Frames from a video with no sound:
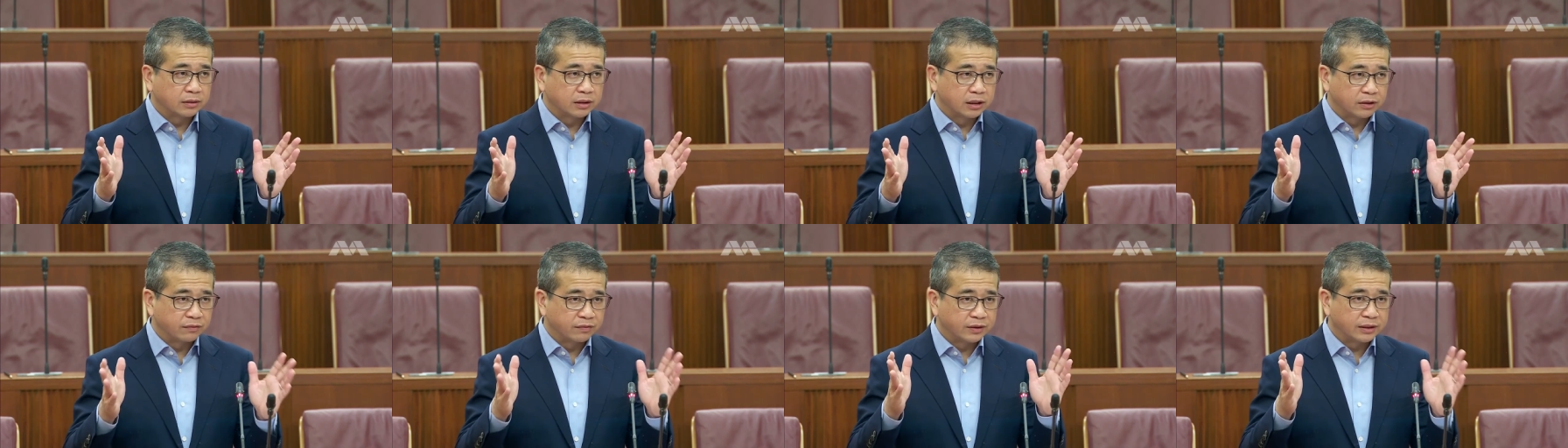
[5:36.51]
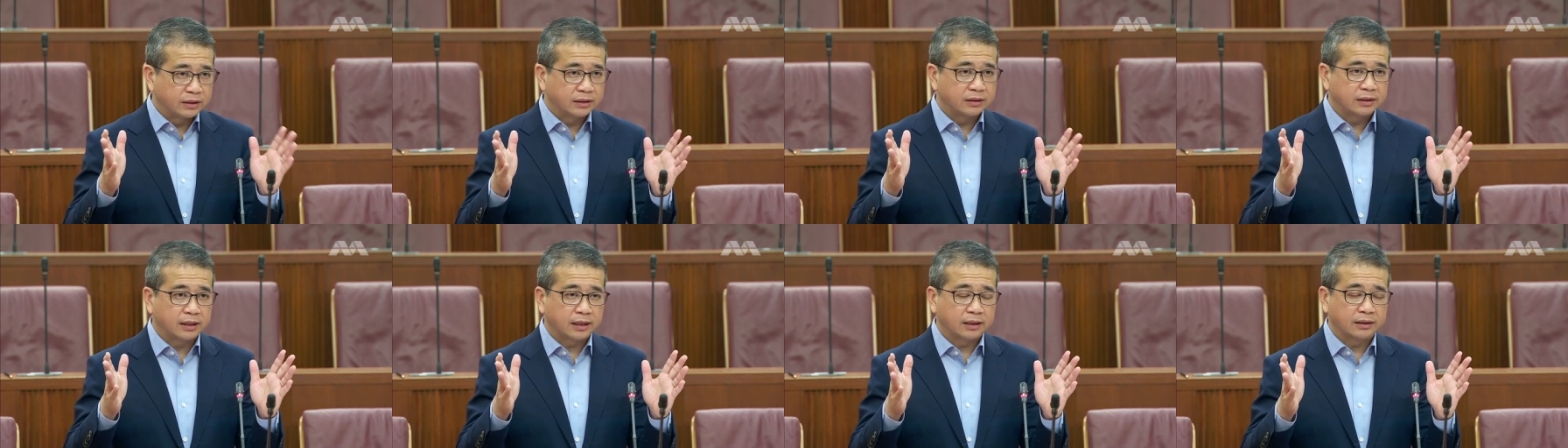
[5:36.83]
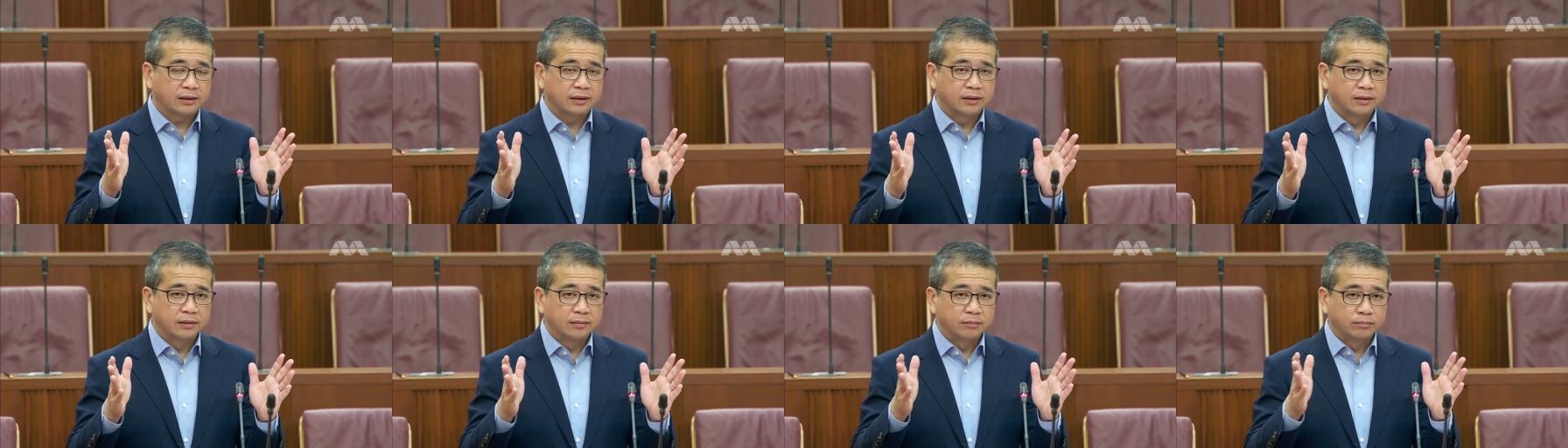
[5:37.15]
given
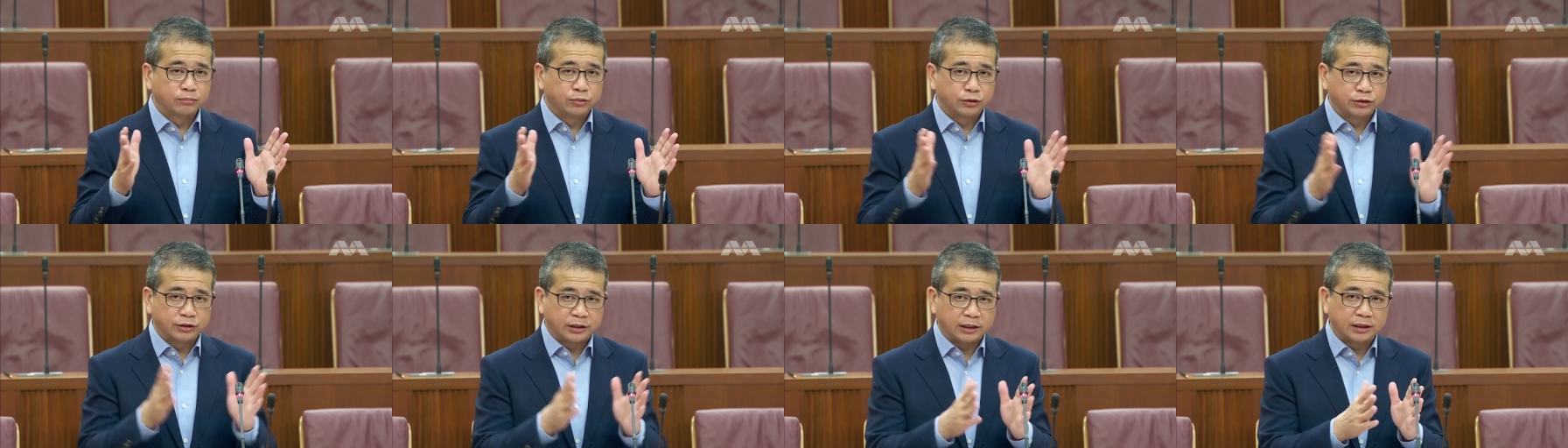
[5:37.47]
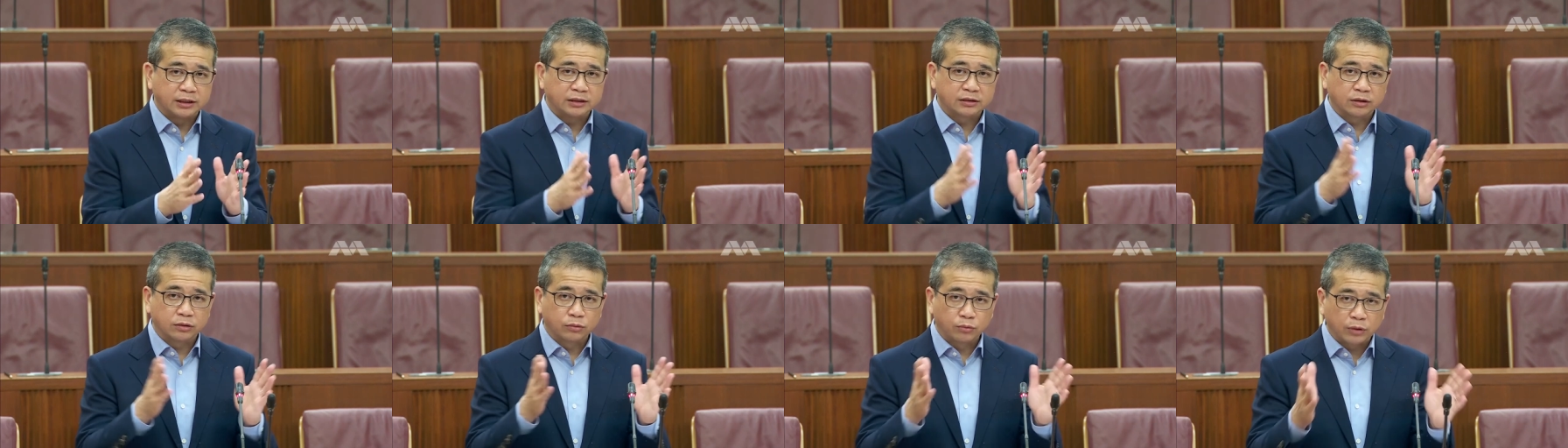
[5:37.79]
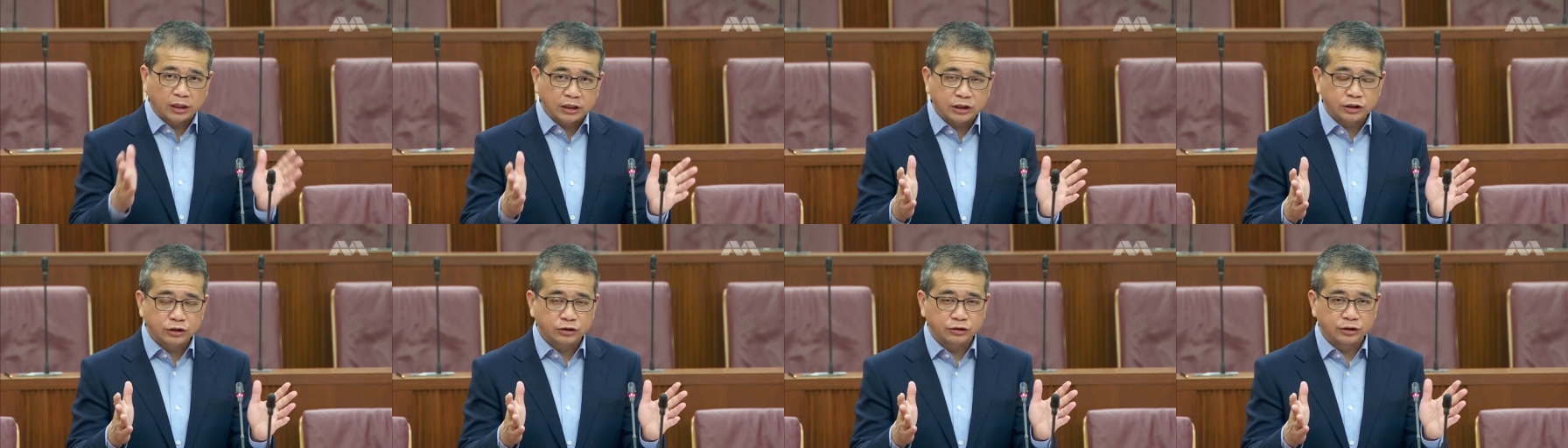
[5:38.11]
that proceedings on
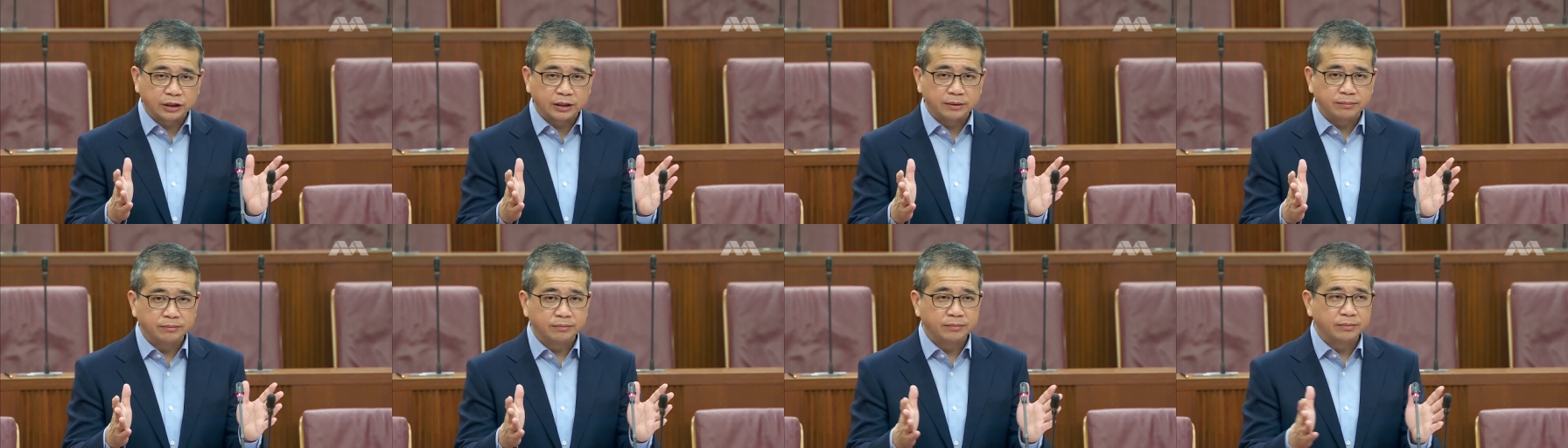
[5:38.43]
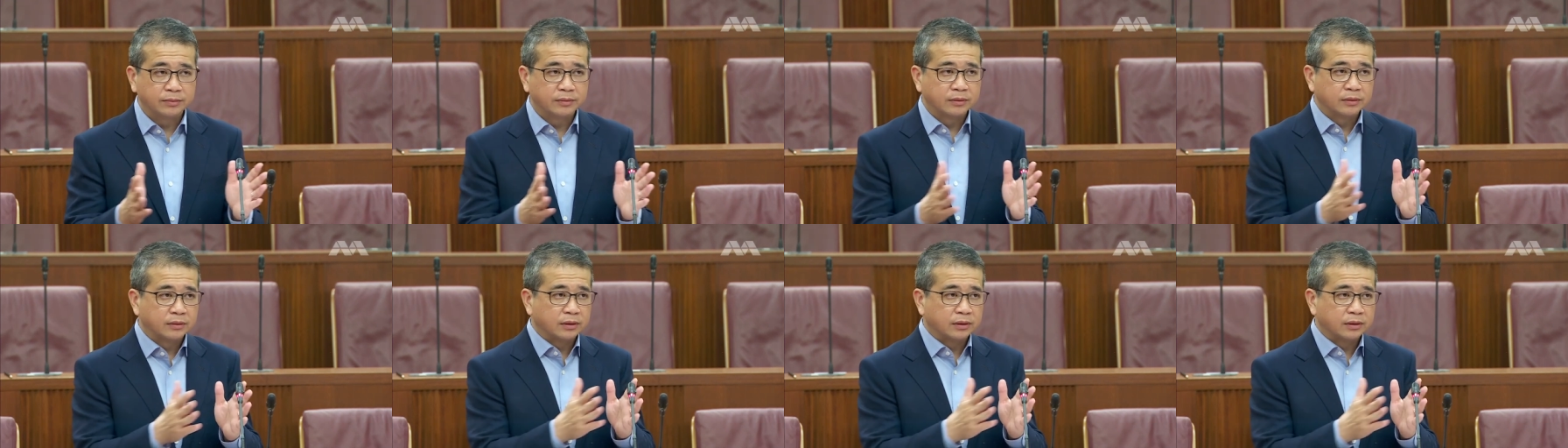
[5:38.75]
one stream